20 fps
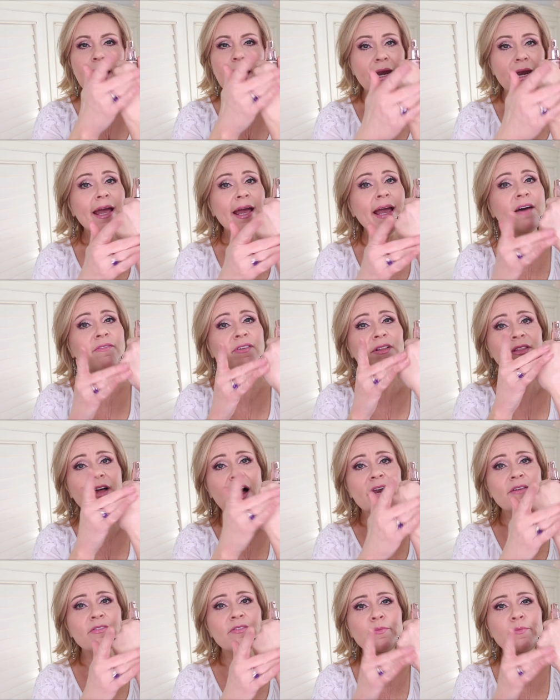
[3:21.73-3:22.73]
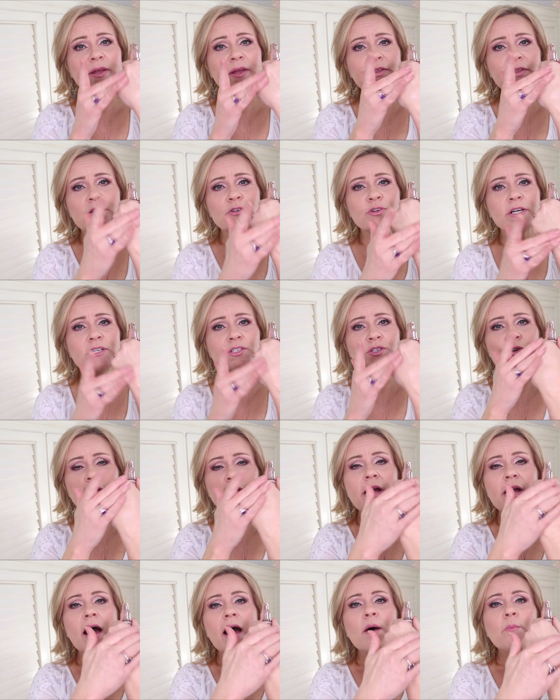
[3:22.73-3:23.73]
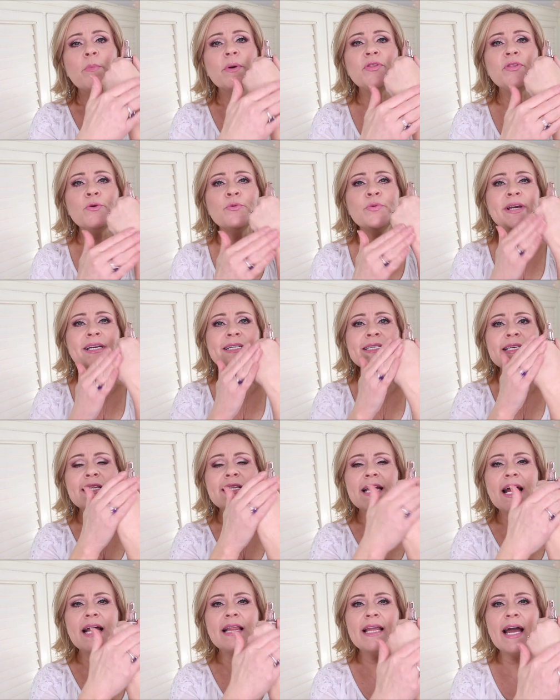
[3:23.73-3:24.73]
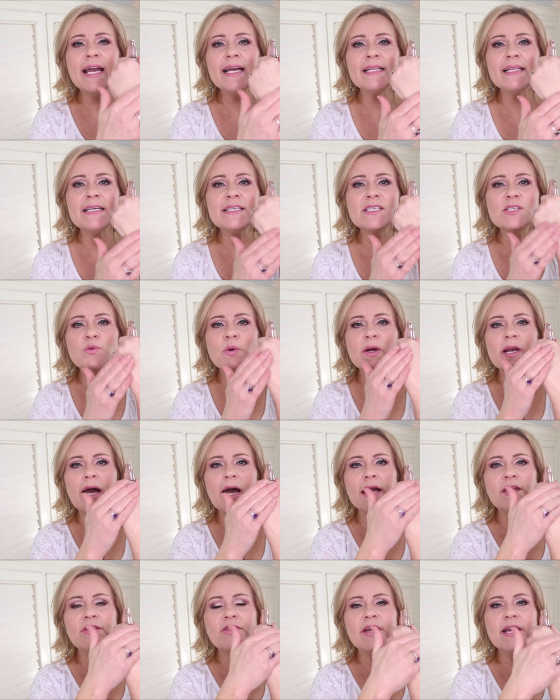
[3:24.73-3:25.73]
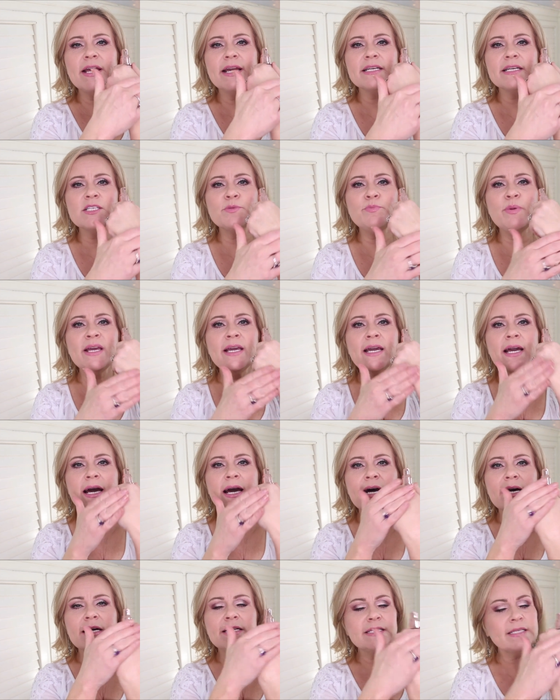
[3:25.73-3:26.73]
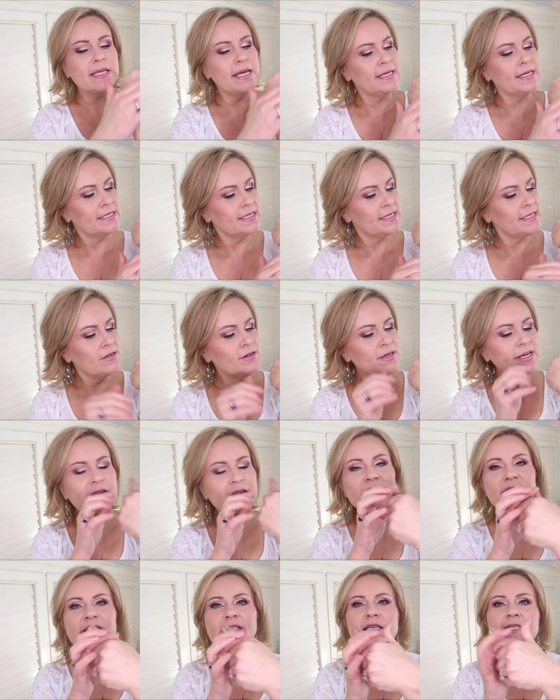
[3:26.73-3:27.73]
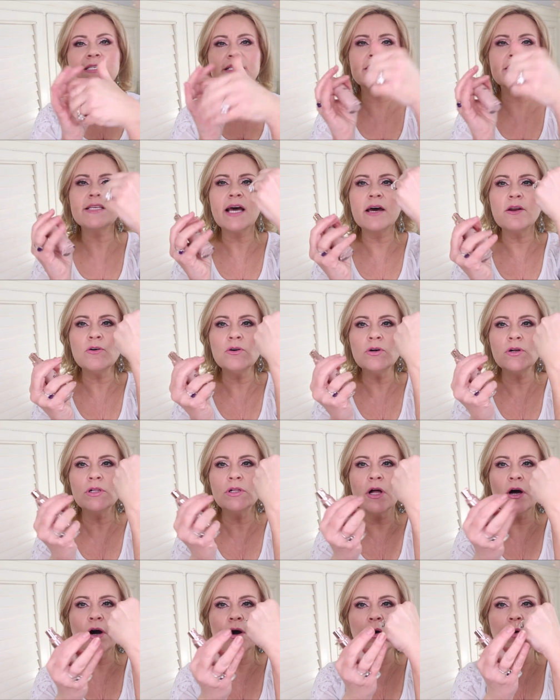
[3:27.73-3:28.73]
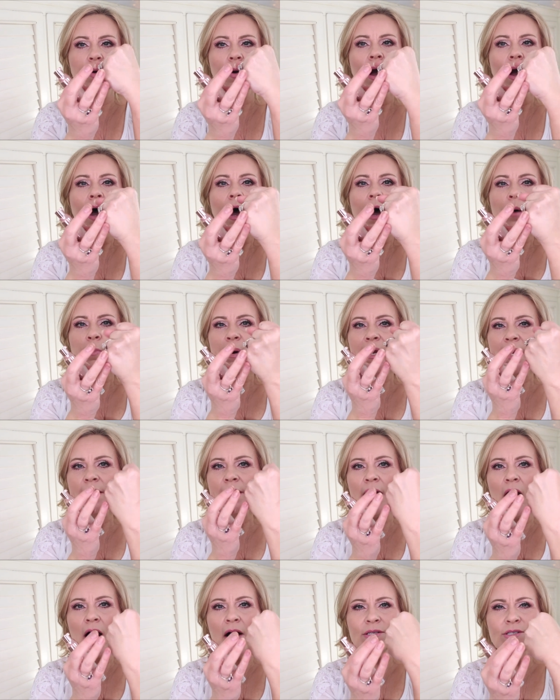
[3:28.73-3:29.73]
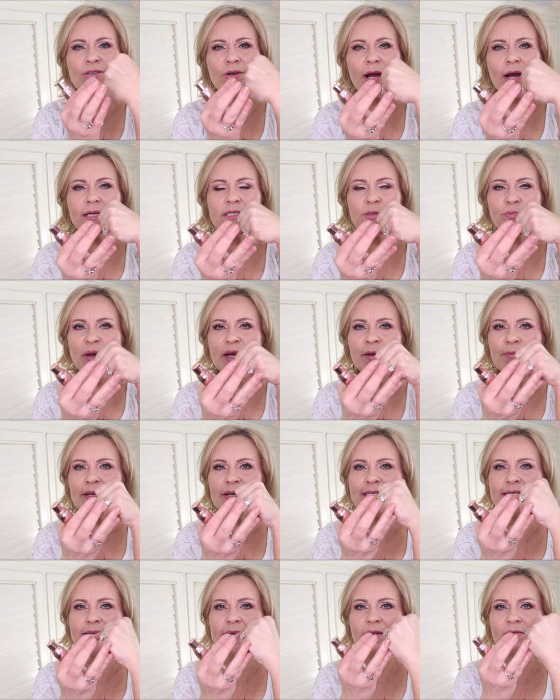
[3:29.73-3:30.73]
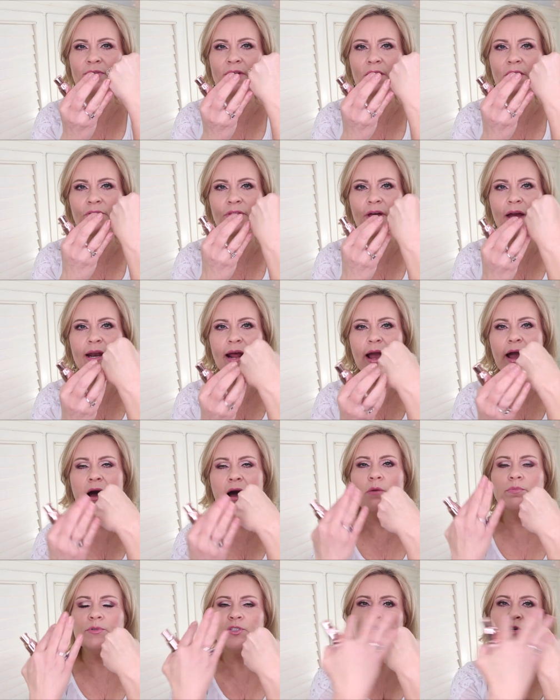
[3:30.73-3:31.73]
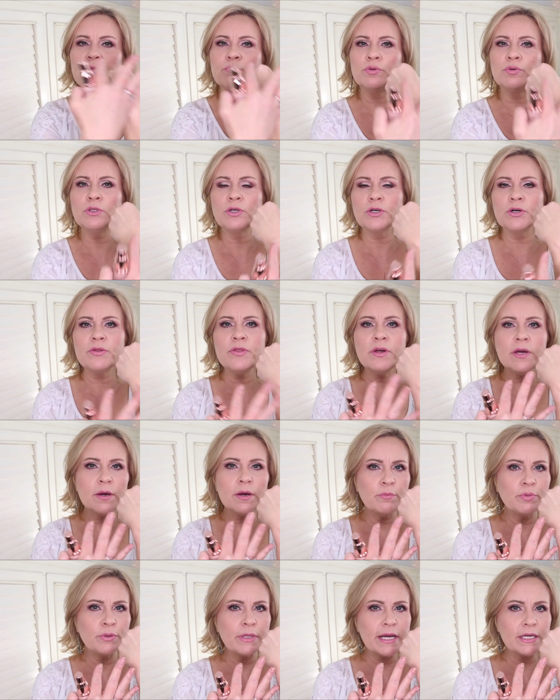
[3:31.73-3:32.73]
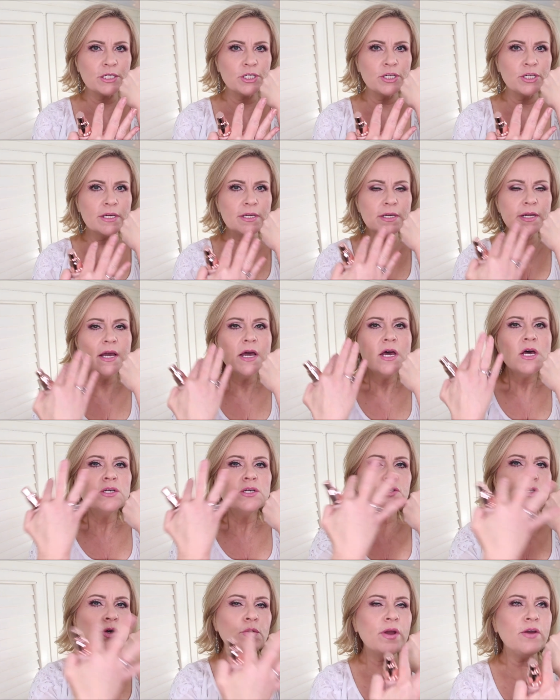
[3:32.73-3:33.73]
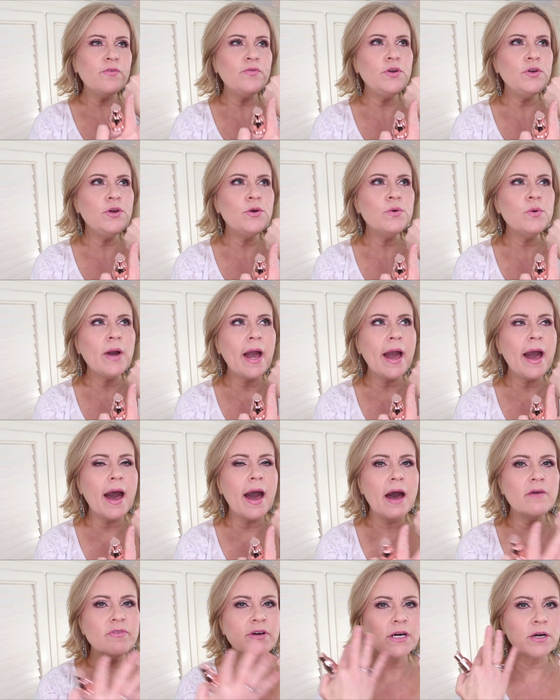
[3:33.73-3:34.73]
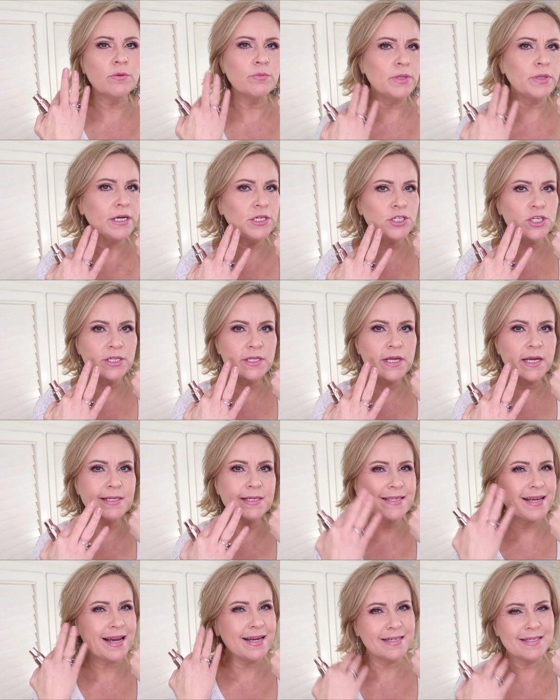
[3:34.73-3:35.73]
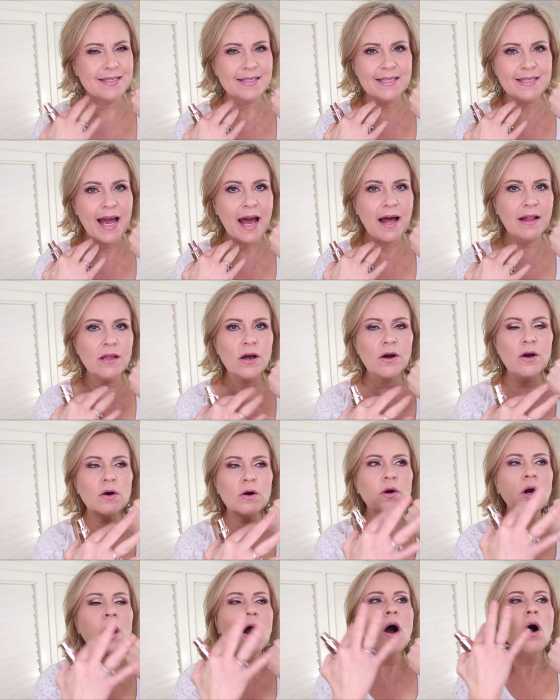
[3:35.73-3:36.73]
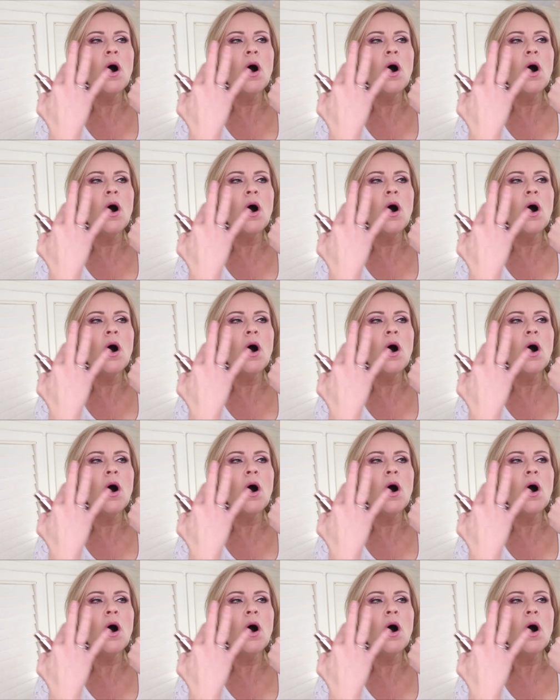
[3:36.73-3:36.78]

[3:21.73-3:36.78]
And I have a lot of them at the drugstore, but the reason that I like this one, I think, is because it still gives this subtle glow, but it also has pigments in there that help to blur the complexion. So if you have a complexion that is kind of sallow